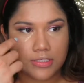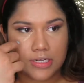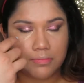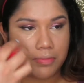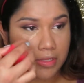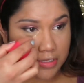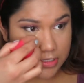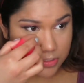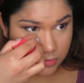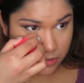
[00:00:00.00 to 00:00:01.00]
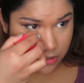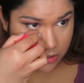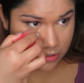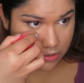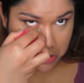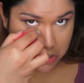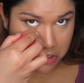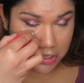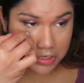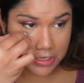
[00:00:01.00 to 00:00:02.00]
deep than this one.
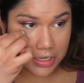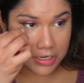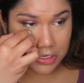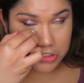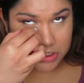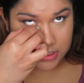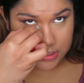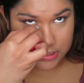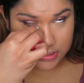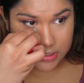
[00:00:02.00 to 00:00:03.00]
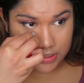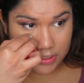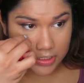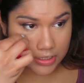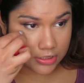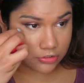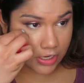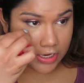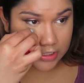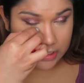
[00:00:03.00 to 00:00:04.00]
And again, I just
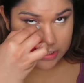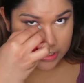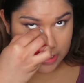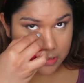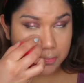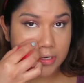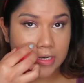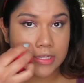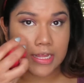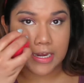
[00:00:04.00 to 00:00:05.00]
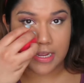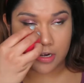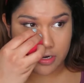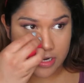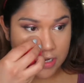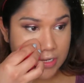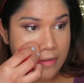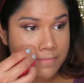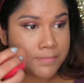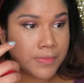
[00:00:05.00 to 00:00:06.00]
try and keep it in that area,
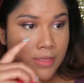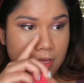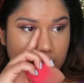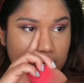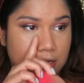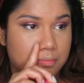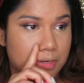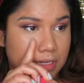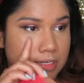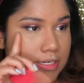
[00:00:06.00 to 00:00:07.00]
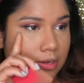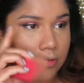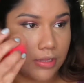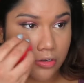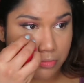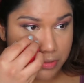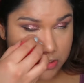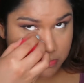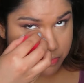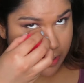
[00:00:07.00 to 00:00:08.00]
and I bring it down a little
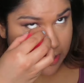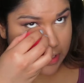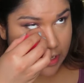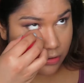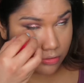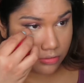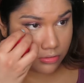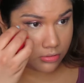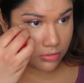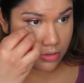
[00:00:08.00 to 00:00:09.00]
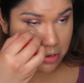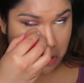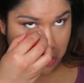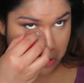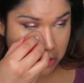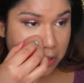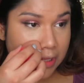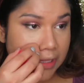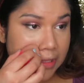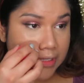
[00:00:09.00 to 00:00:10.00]
bit to brighten out
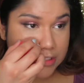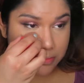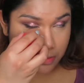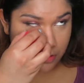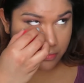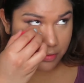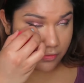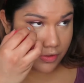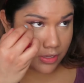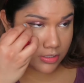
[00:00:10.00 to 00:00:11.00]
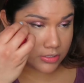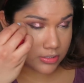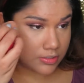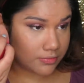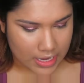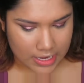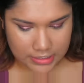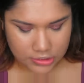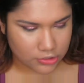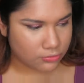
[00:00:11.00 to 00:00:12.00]
this part of my face.
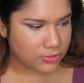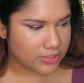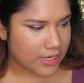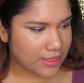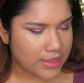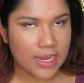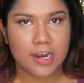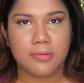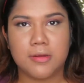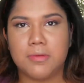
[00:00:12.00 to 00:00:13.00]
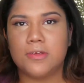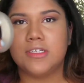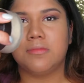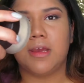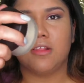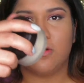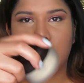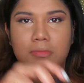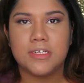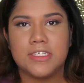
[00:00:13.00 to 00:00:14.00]
And to set that, I'm going to be using my
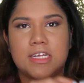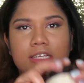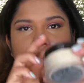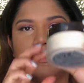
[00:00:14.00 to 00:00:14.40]
Laura Mercier